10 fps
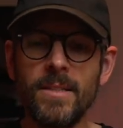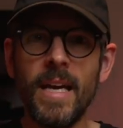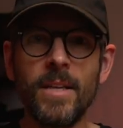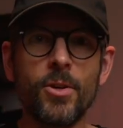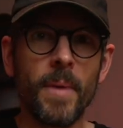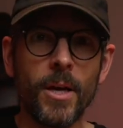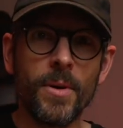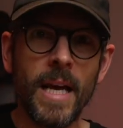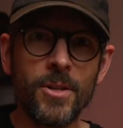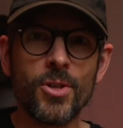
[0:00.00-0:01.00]
to enter my
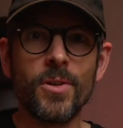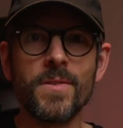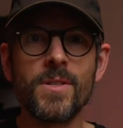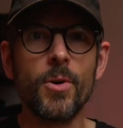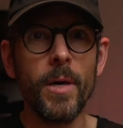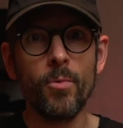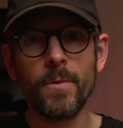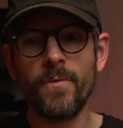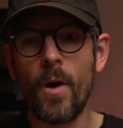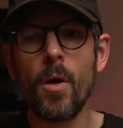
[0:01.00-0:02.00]
credentials so it
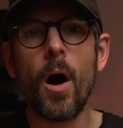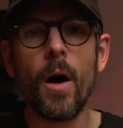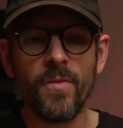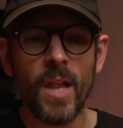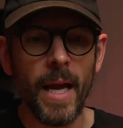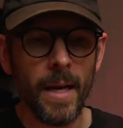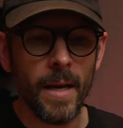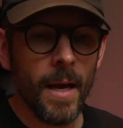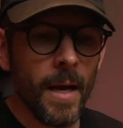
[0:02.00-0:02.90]
would fall offline.